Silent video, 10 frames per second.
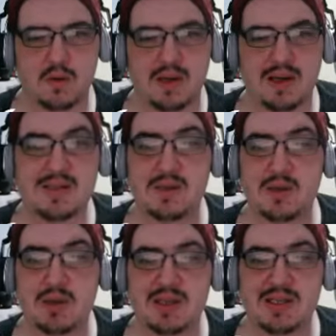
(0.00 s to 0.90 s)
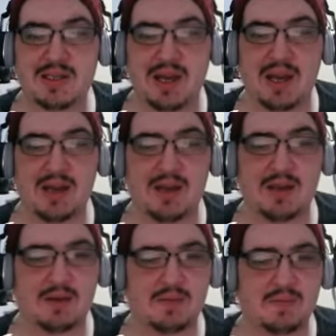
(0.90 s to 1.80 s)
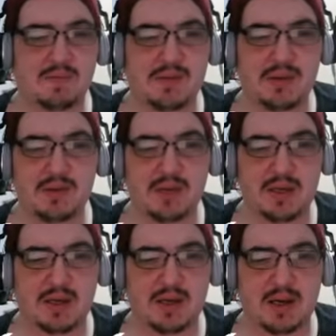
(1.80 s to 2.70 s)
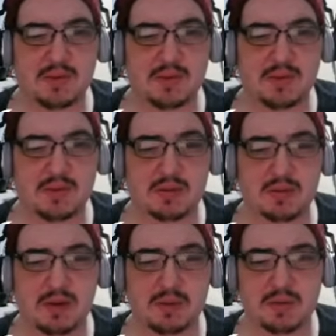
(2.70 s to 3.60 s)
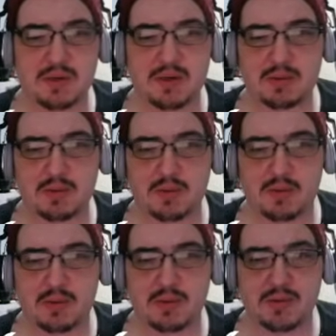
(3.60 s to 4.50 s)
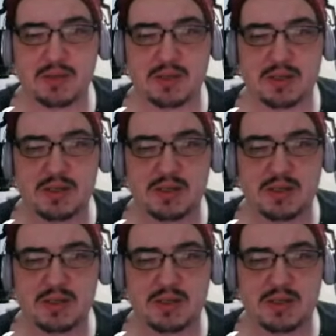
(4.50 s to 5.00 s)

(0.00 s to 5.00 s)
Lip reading: I tell you guys, the other day I was ready to record. I was ready to sit